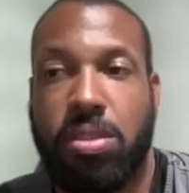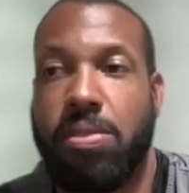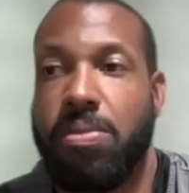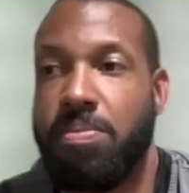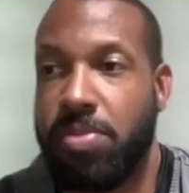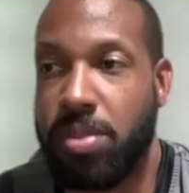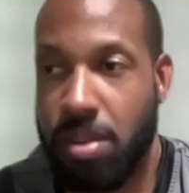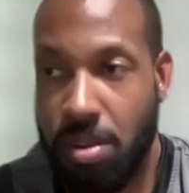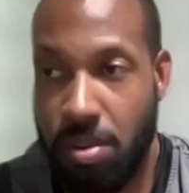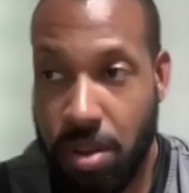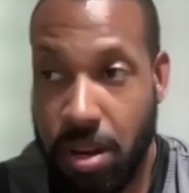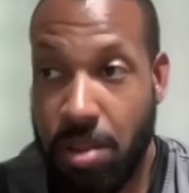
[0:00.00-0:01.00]
And, you
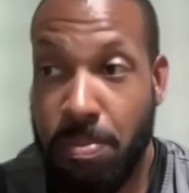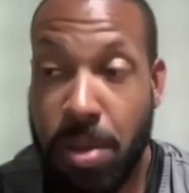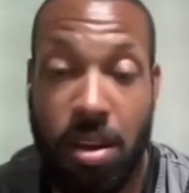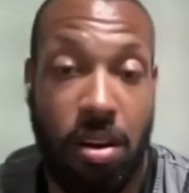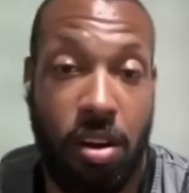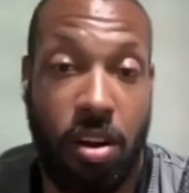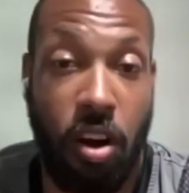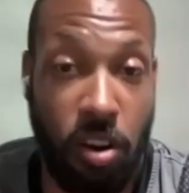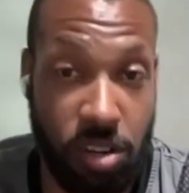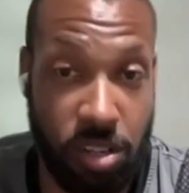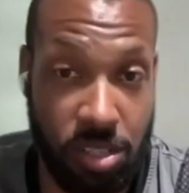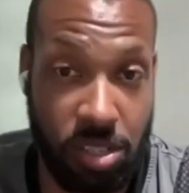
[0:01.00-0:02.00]
know, it made our
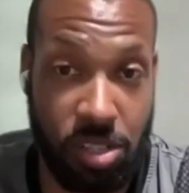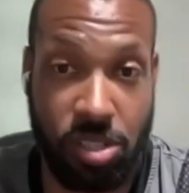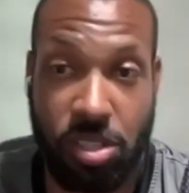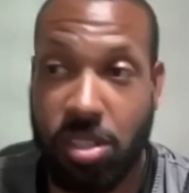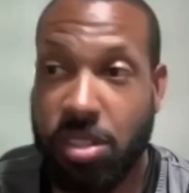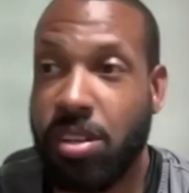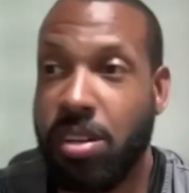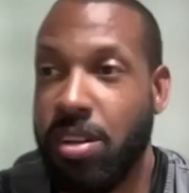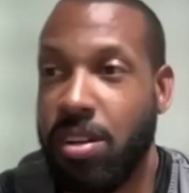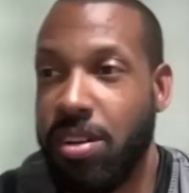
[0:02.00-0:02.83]
car decision.